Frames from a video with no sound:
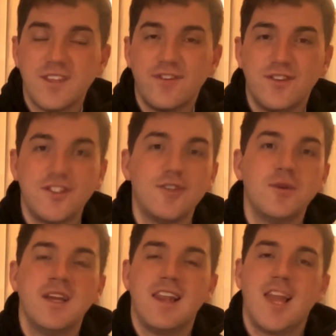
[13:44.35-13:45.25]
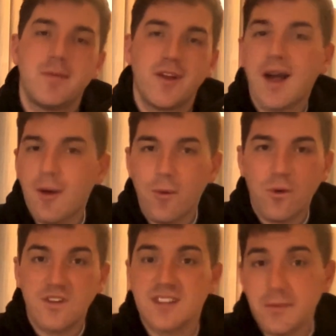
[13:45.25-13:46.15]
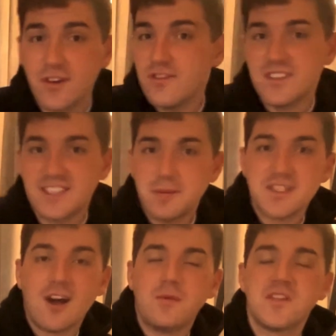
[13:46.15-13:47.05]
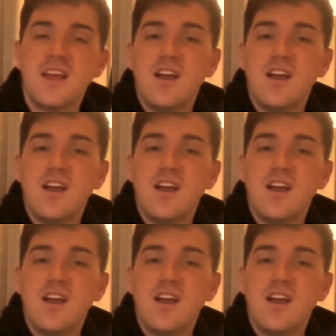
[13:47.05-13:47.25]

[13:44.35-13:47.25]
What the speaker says: If you do, let me know how it was. Let me know if these tips helped,